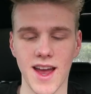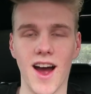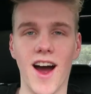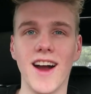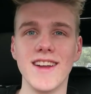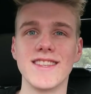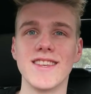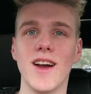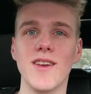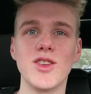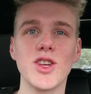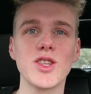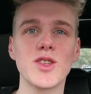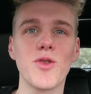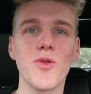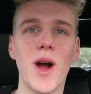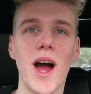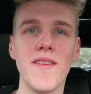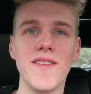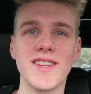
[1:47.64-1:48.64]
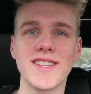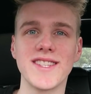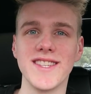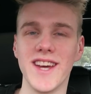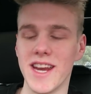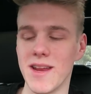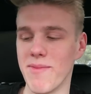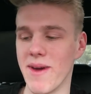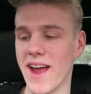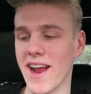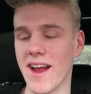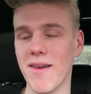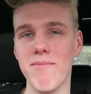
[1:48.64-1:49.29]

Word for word: All right, so I just arrived at Sunnybank.